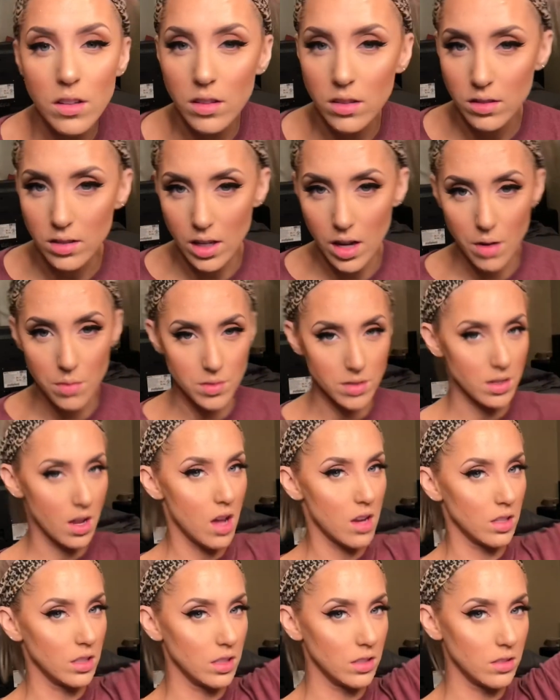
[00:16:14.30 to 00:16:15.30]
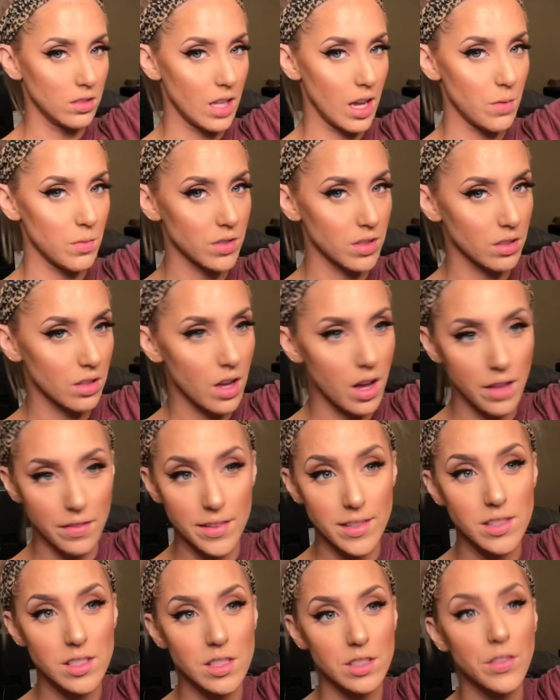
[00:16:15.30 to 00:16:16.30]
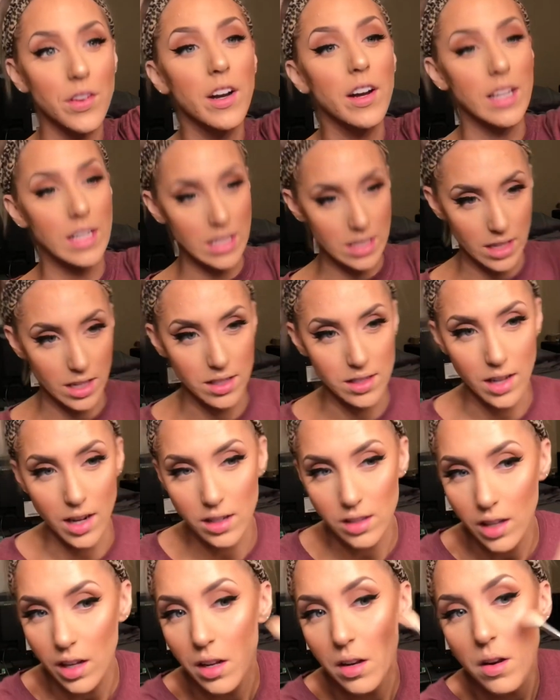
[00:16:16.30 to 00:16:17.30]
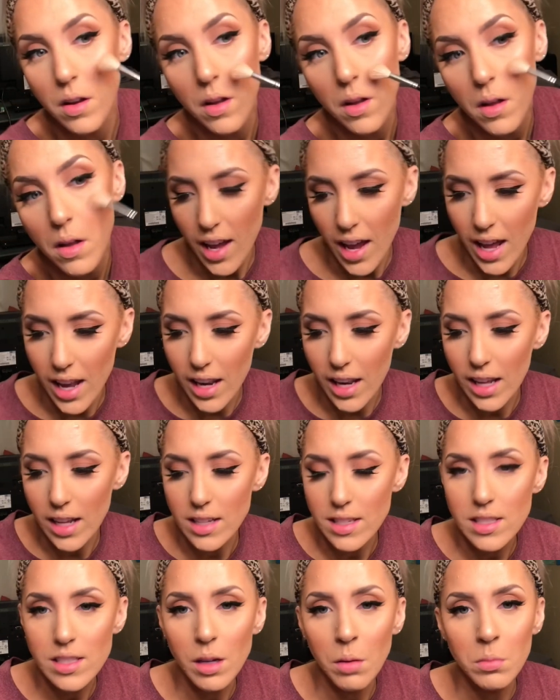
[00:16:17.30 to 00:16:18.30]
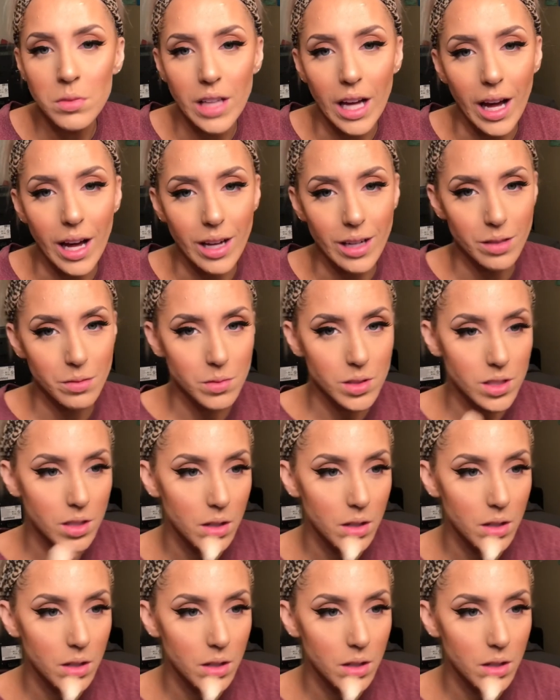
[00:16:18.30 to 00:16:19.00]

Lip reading: That was not a little, that was a lot. This is a very intense highlight. And then sometimes